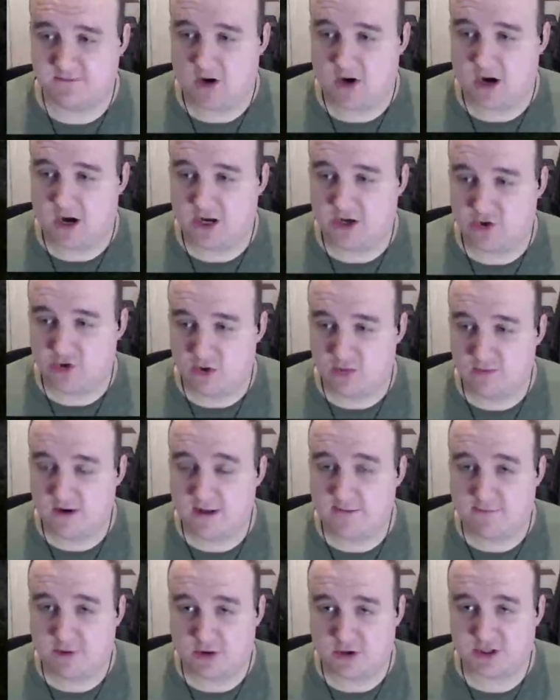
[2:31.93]
I normally
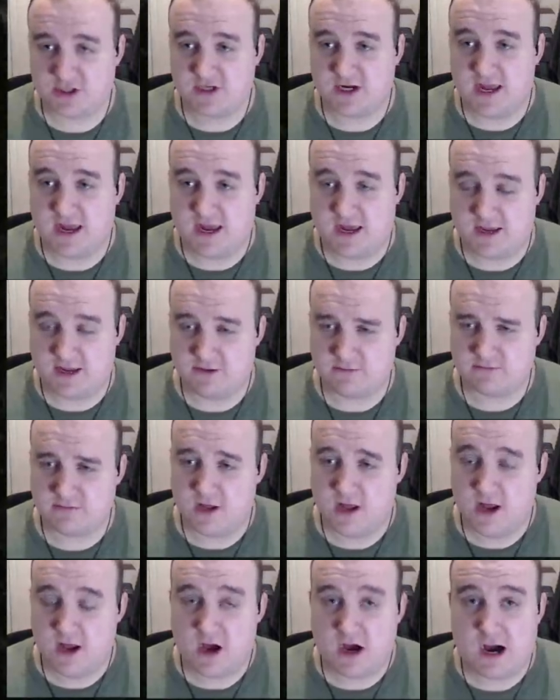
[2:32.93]
push A.
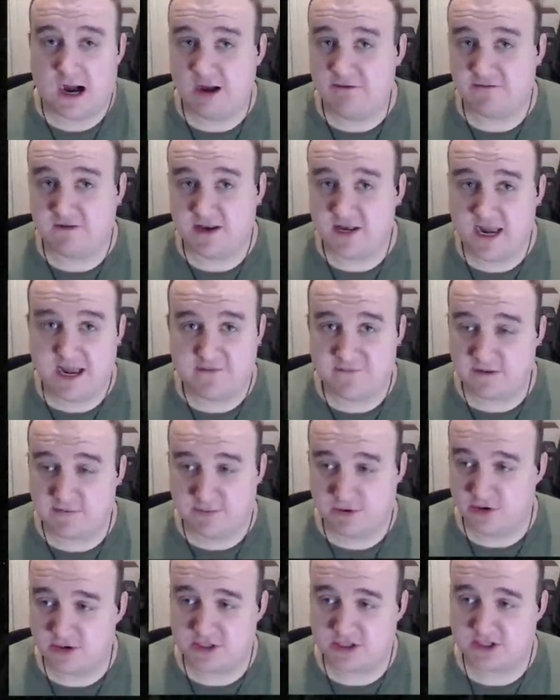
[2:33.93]
I've never
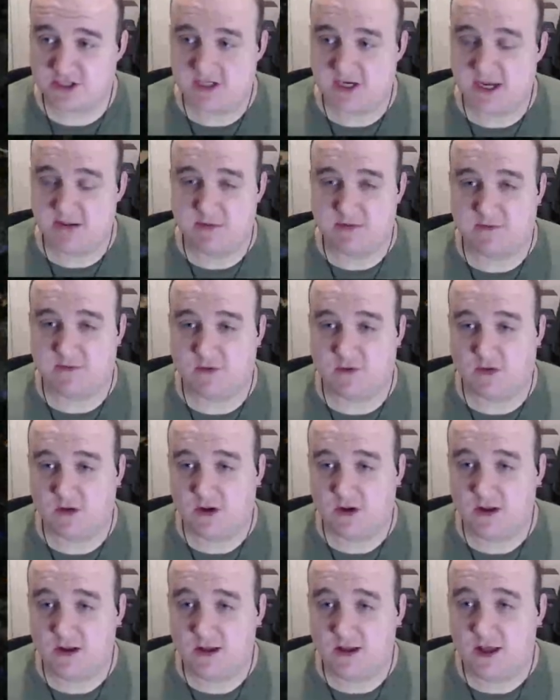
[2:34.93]
pushed C before.
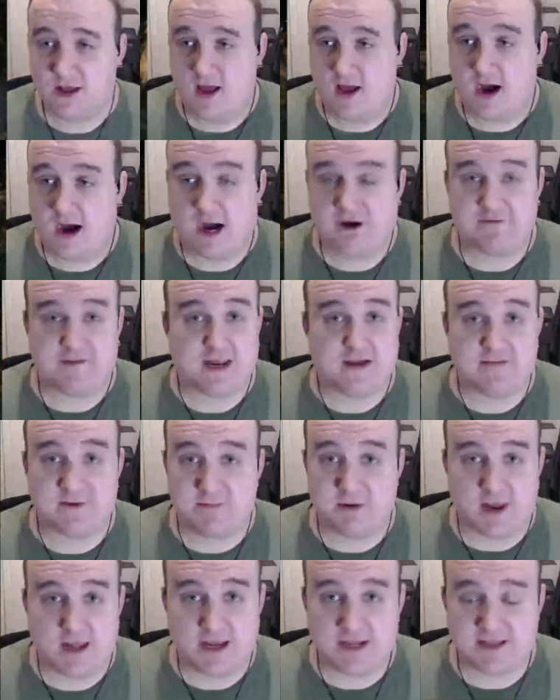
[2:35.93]
I've never
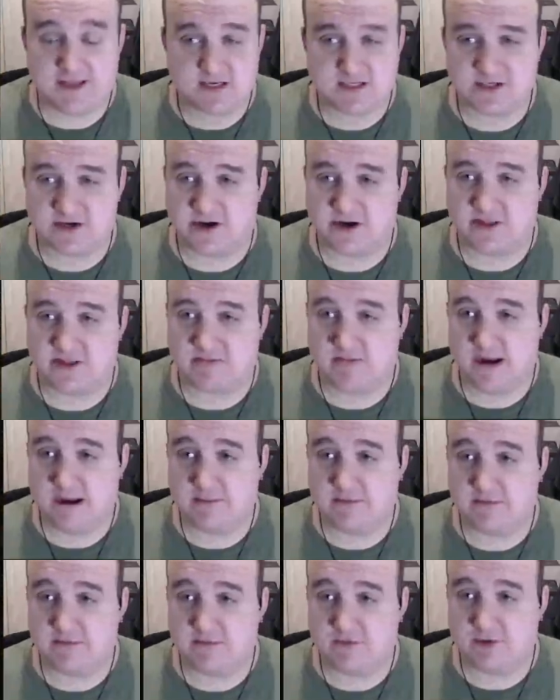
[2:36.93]
played this side of the map
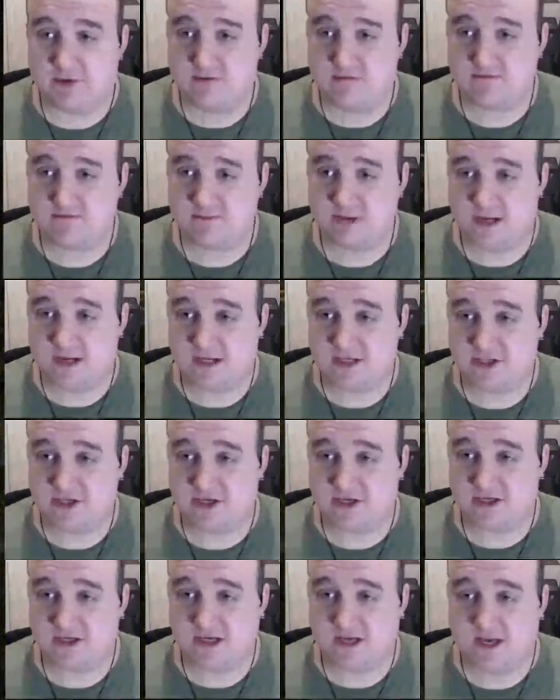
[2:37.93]
before. And as you
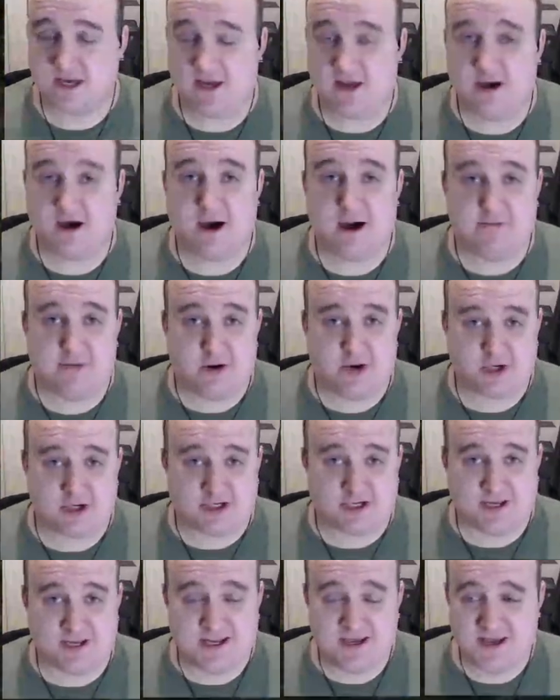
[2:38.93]
can see here, I
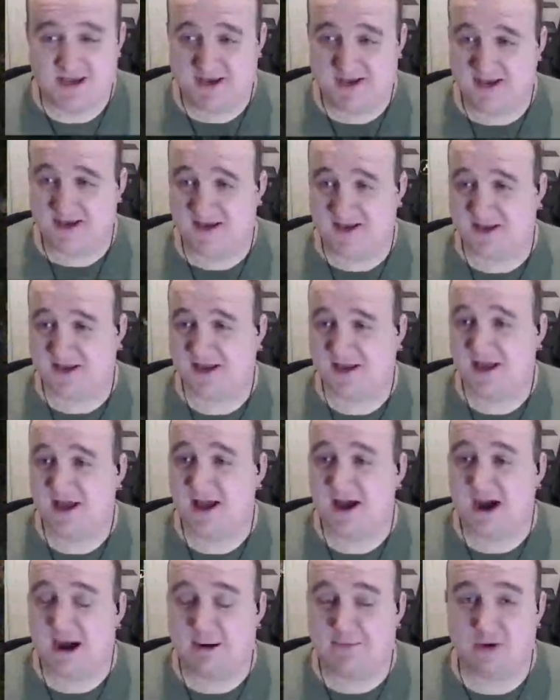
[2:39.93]
pushed
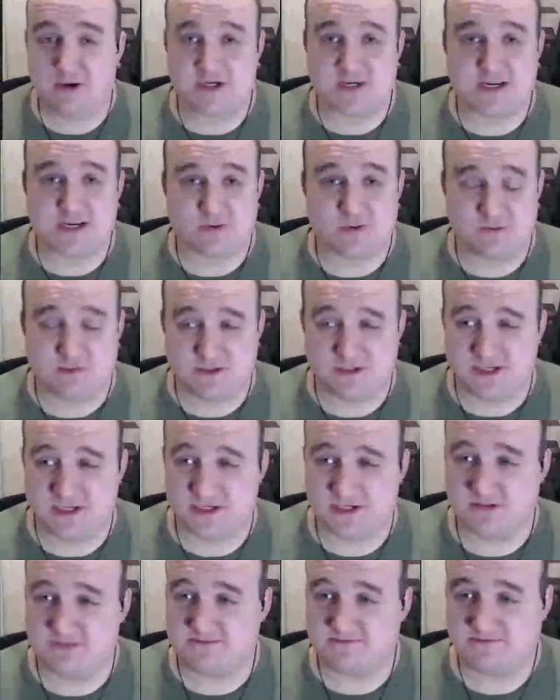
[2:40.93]
I pushed into a
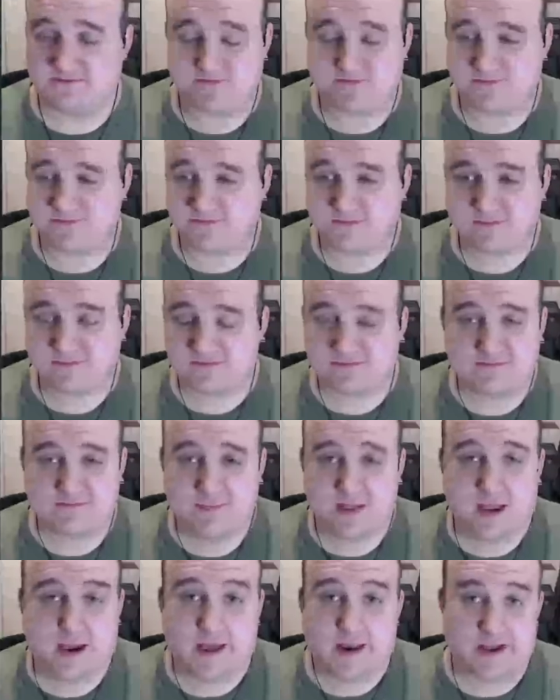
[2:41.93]
position
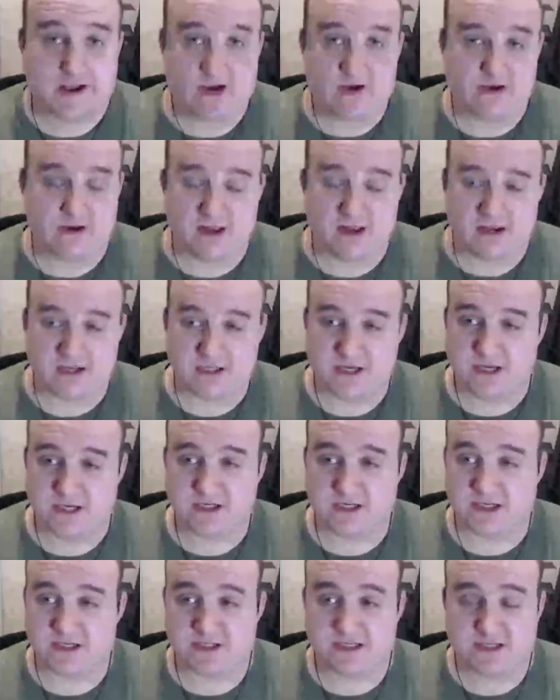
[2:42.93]
and I couldn't actually
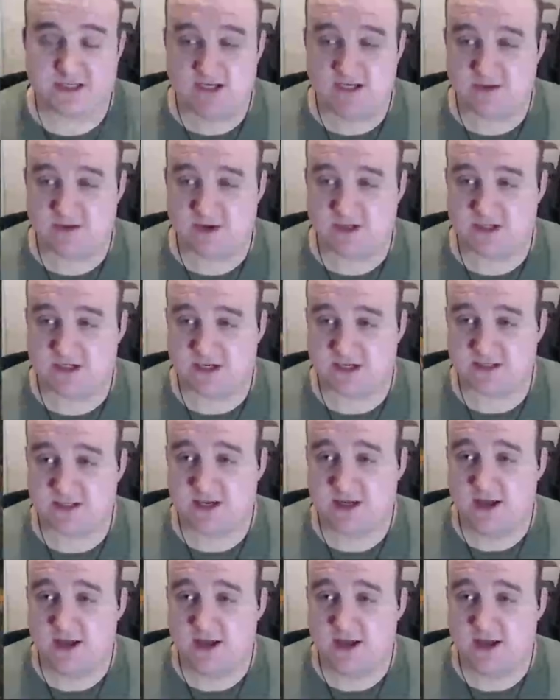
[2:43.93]
assist the T26.